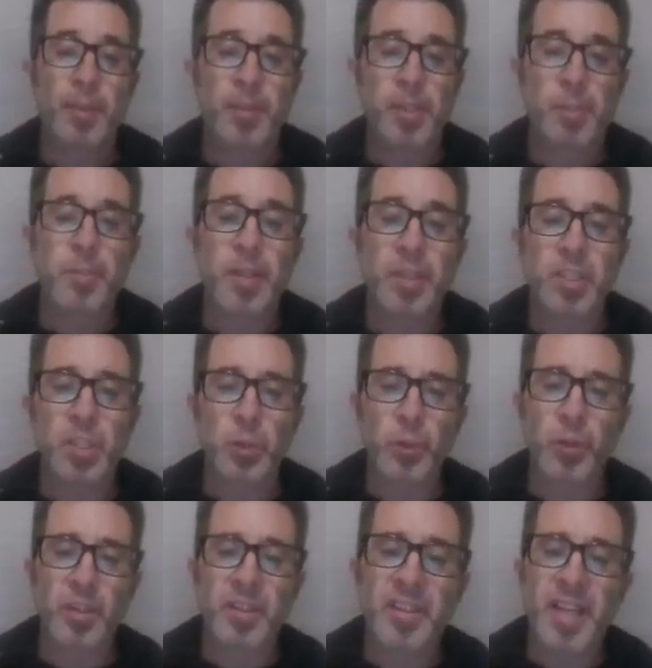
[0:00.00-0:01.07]
to make
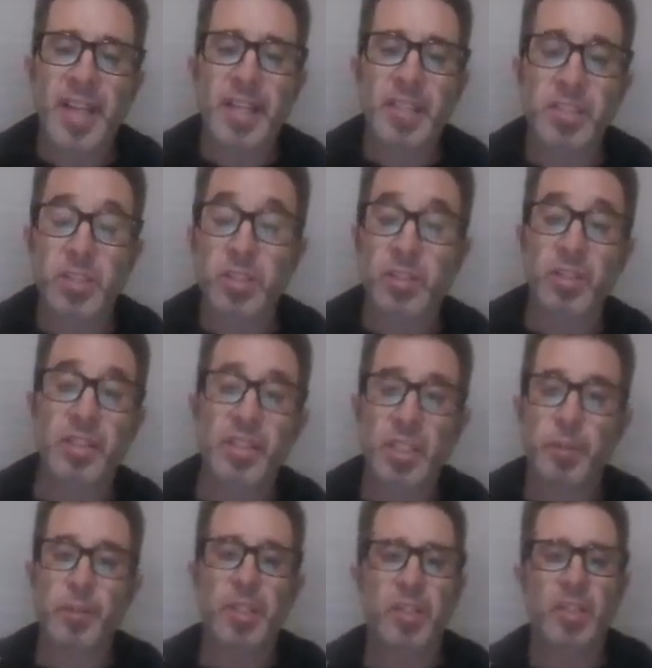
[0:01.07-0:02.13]
sure that it's
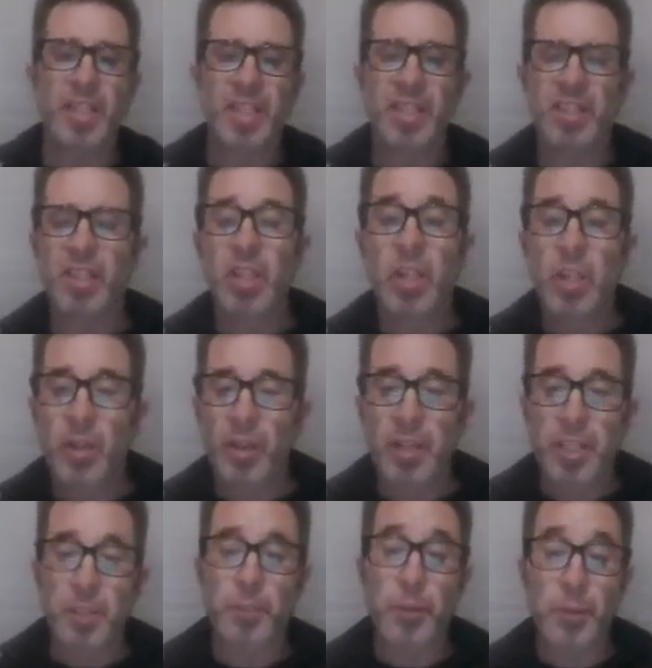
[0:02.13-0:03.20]
going to be clean,
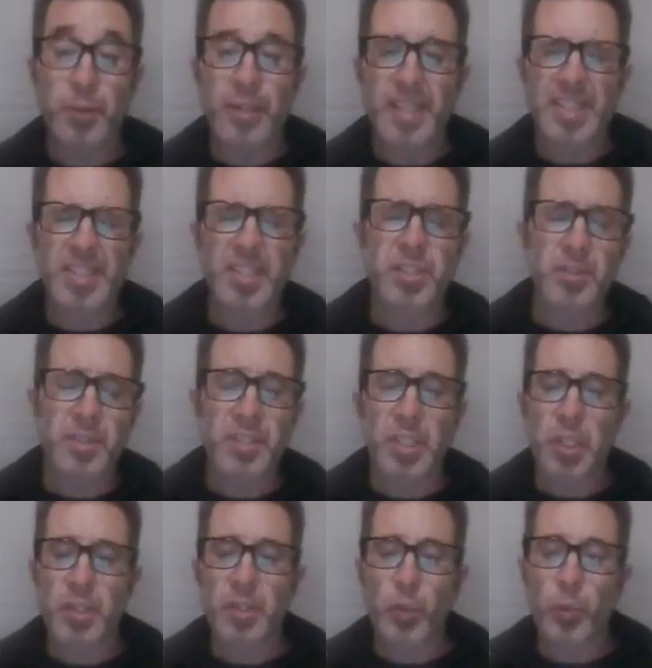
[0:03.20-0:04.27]
it's pure, and it's certainly
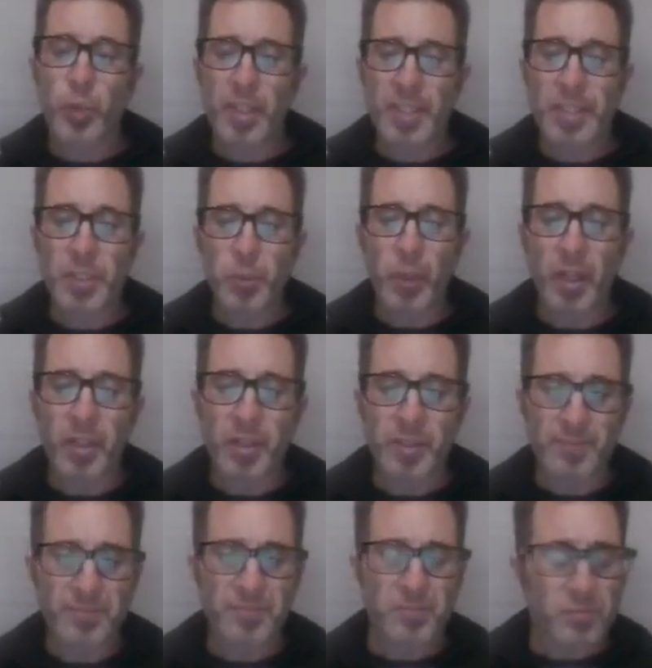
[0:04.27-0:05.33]
going to work as well.
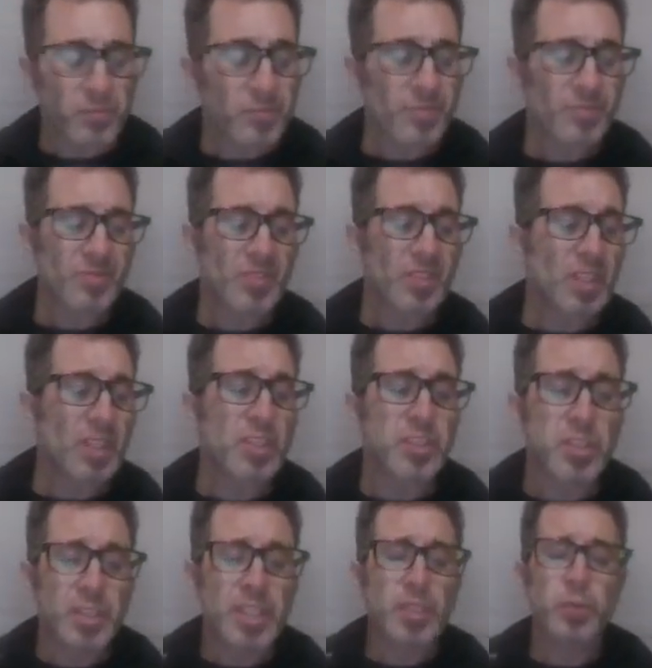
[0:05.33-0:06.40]

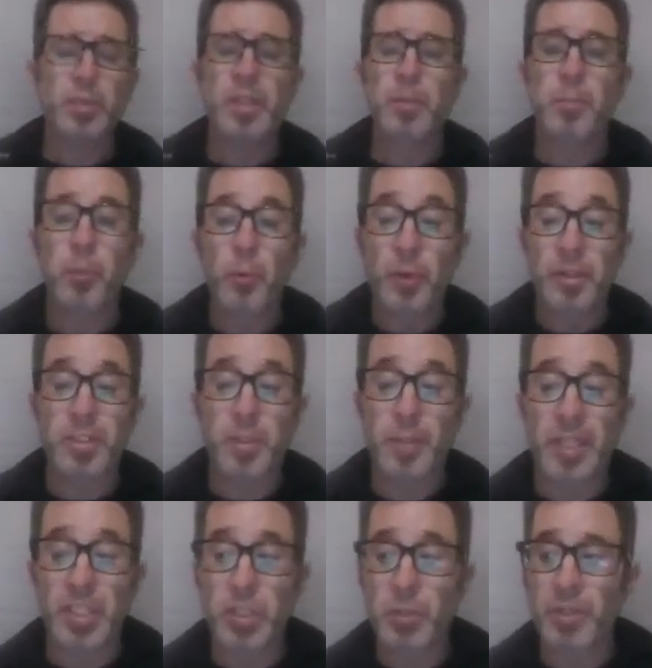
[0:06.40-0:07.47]
So that's really important to
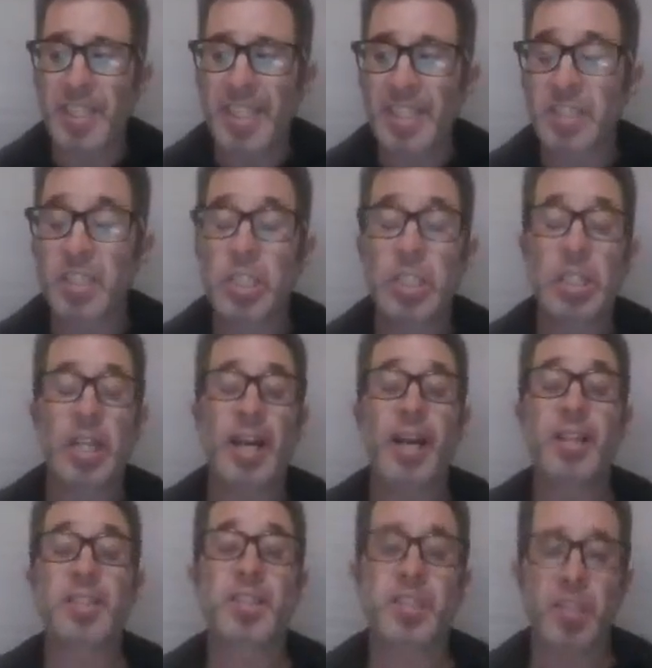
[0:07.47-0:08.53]
make sure that,
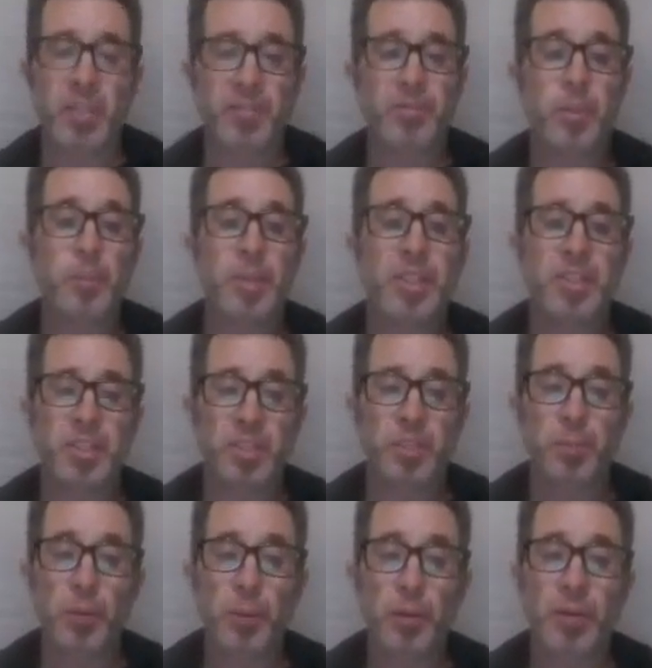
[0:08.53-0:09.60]
as I said, the formulation
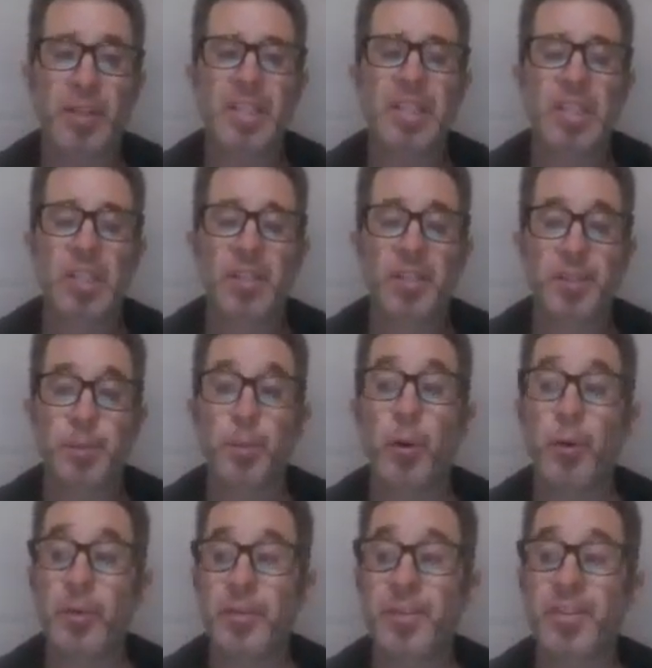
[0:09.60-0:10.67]
is pure, it's
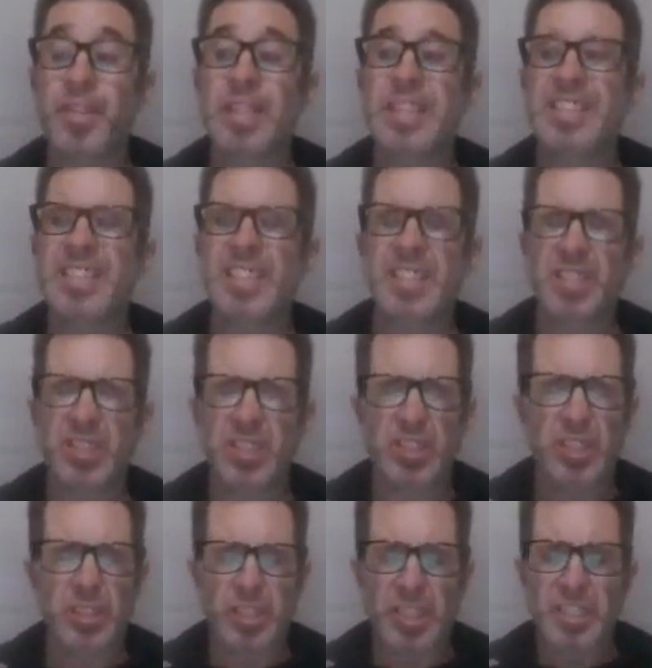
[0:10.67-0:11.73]
potent. It is.
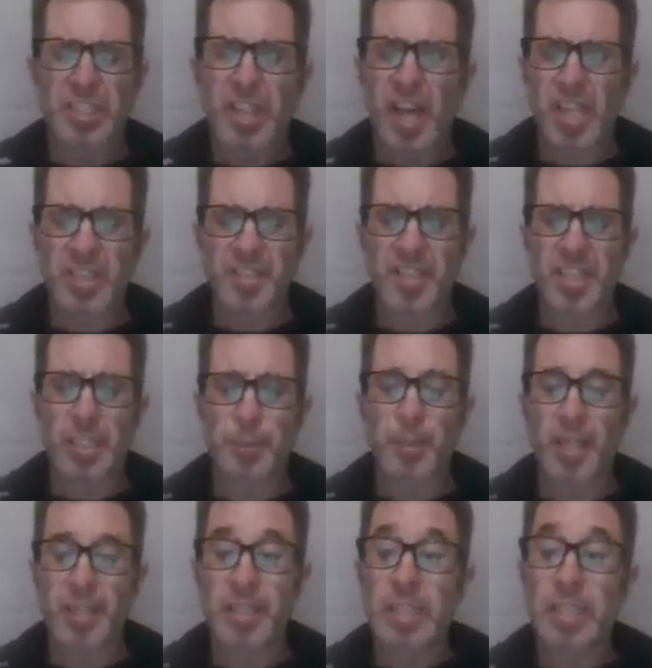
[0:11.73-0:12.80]
There's a lot of science
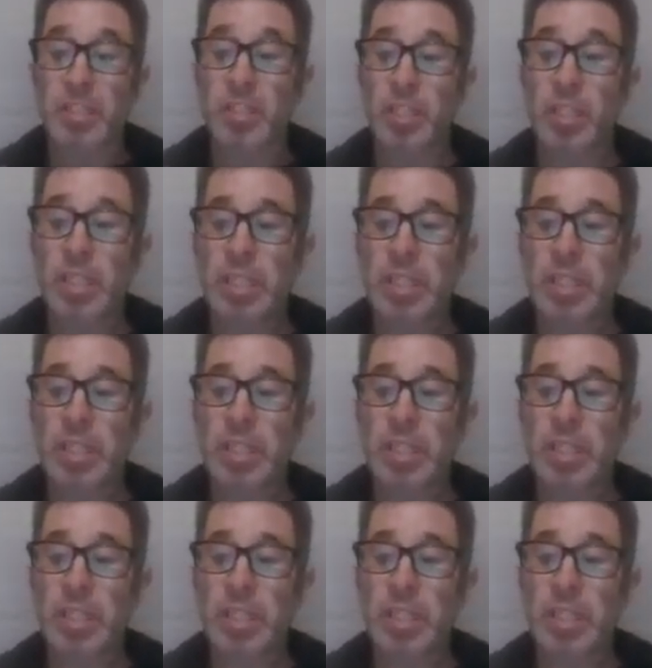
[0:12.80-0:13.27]
behind it.